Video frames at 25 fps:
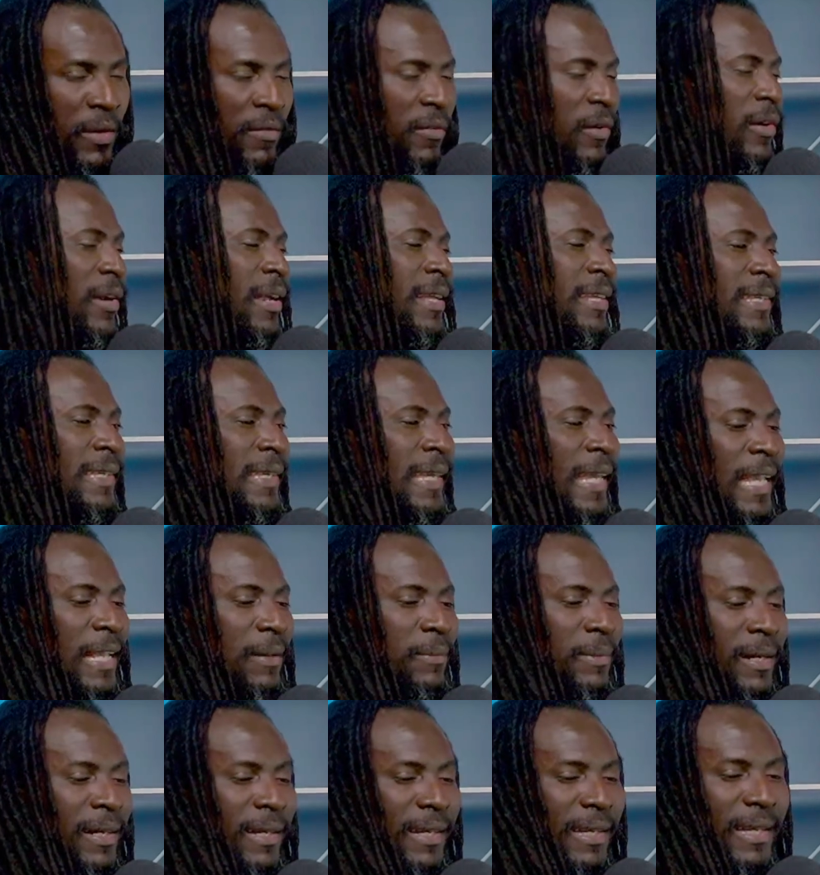If you're a
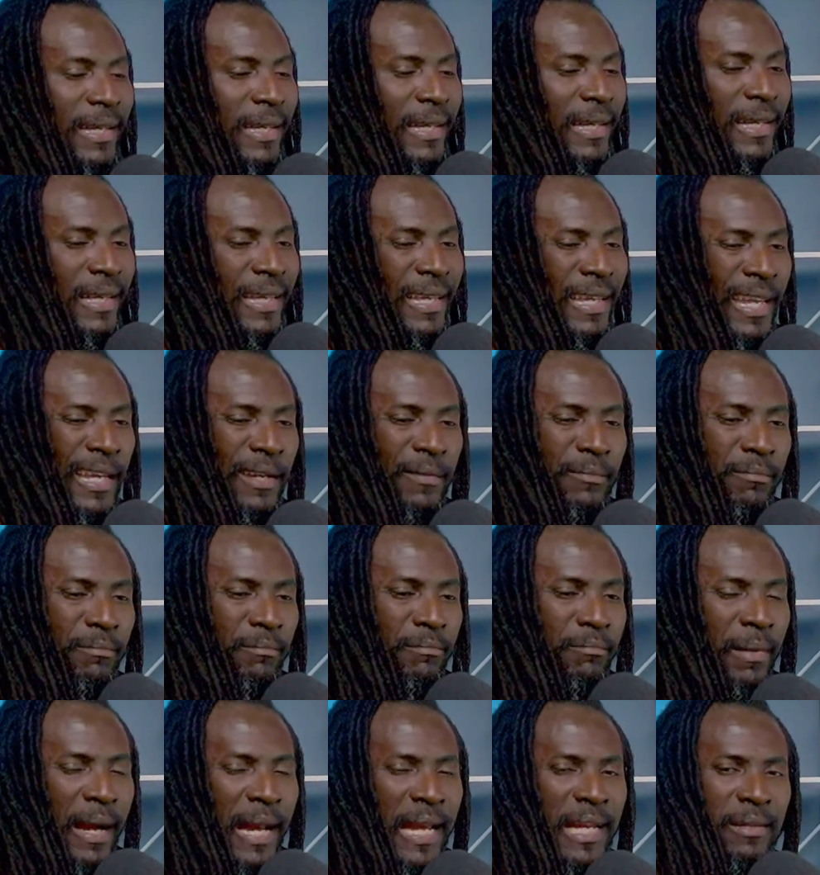gamer, it
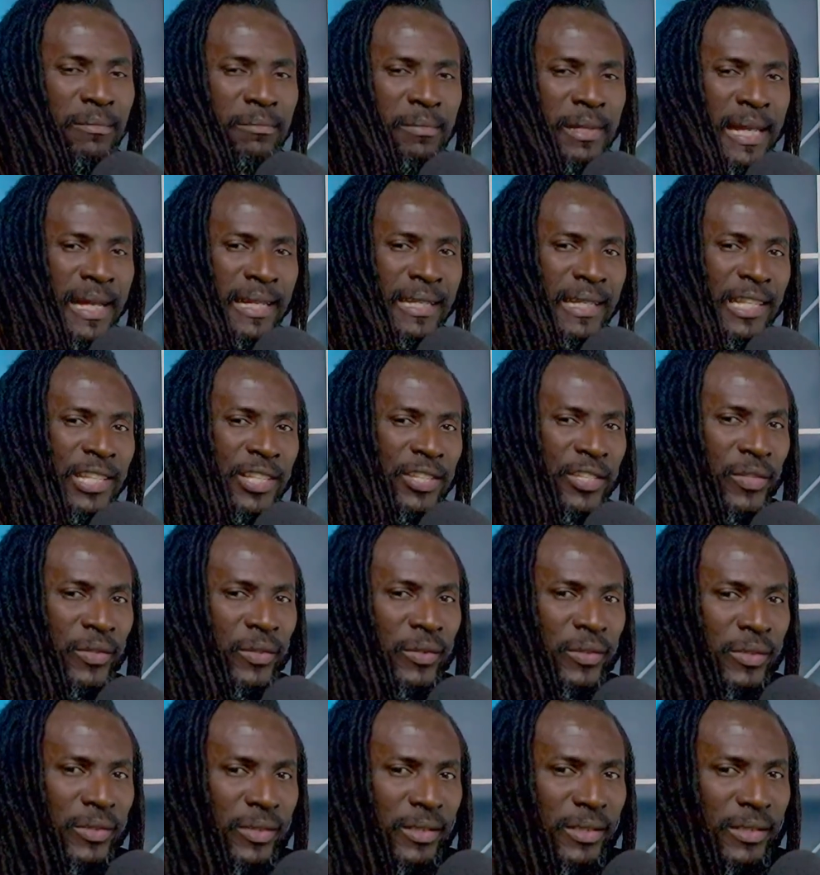might be an issue.